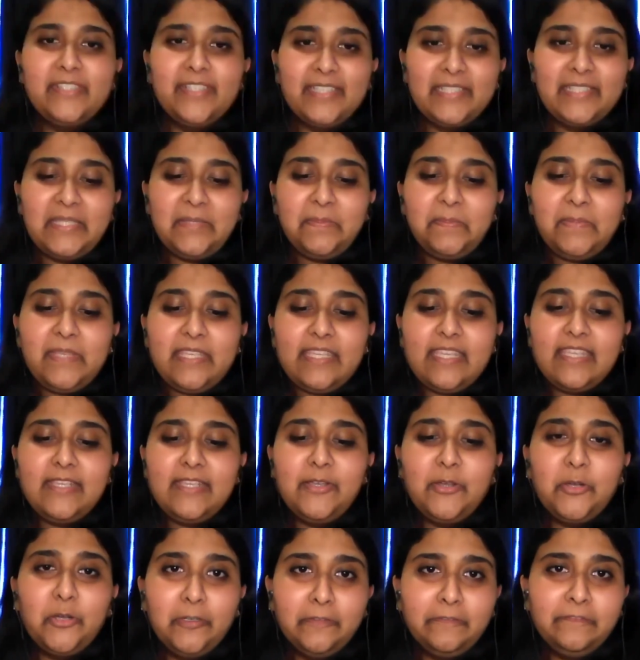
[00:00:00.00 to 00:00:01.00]
And
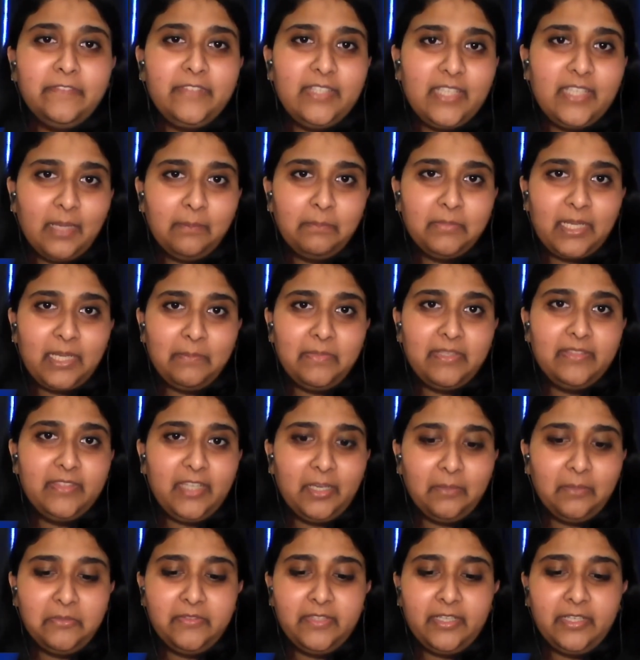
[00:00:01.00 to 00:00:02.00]
speaking of the upcoming
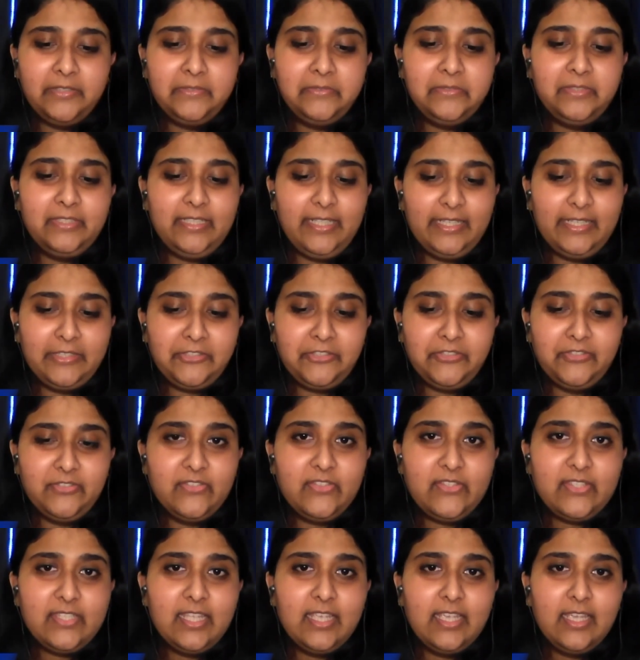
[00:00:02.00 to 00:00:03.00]
Tamil Nadu
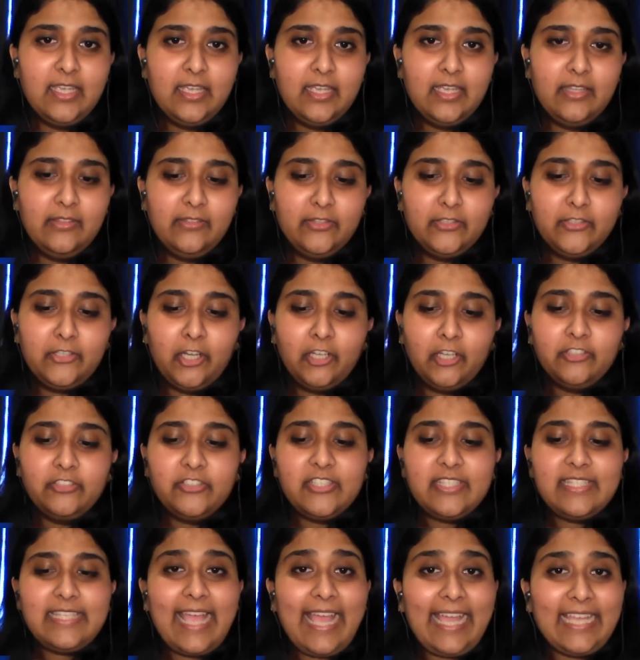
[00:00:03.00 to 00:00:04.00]
elections, the
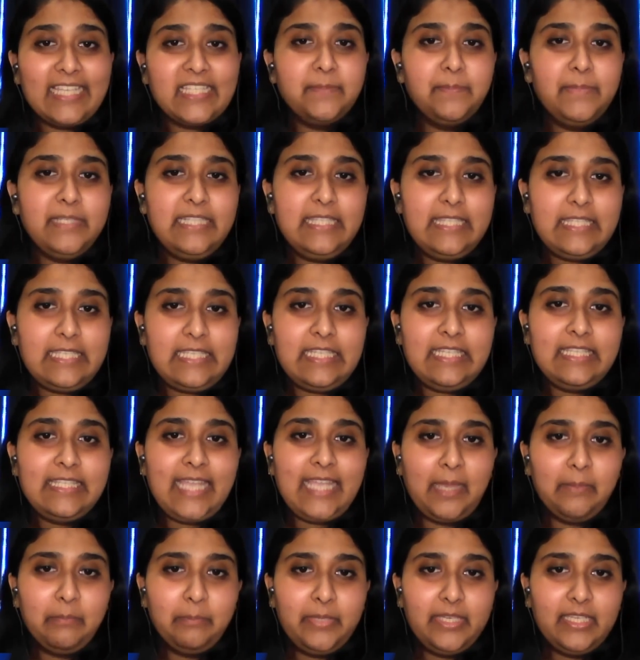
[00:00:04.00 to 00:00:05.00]
Congress has been seen
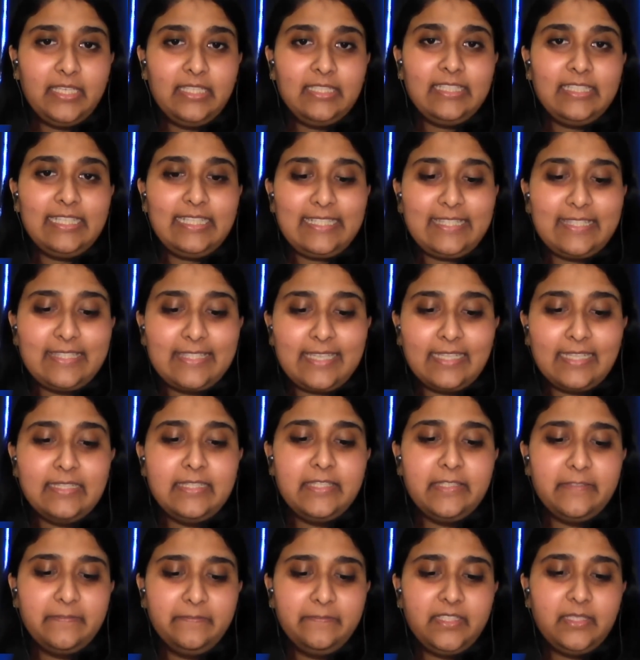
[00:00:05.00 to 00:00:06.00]
campaigning
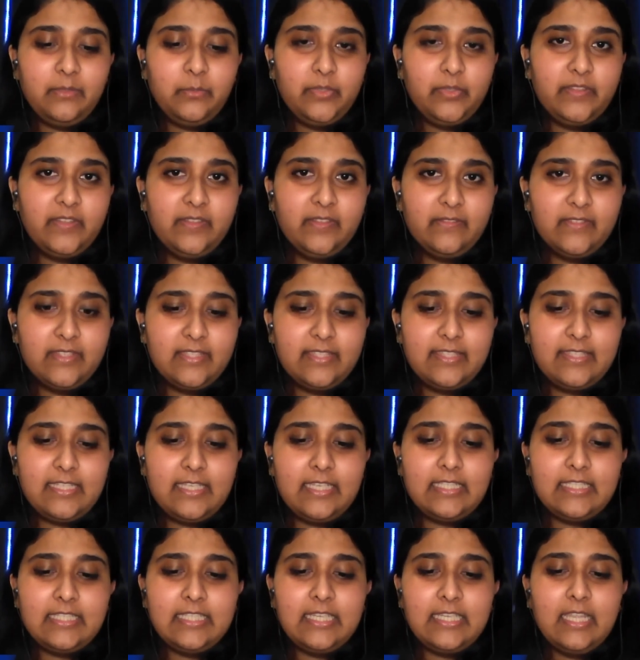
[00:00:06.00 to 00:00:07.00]
extensively within the
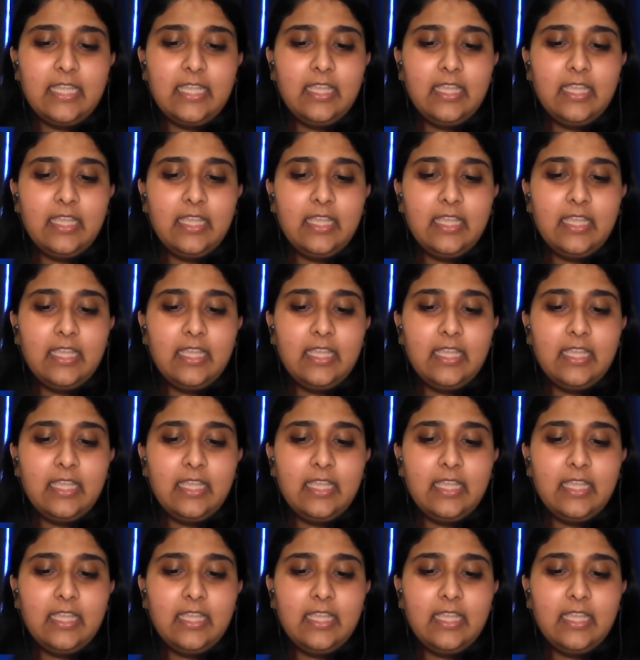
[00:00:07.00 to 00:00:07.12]
state.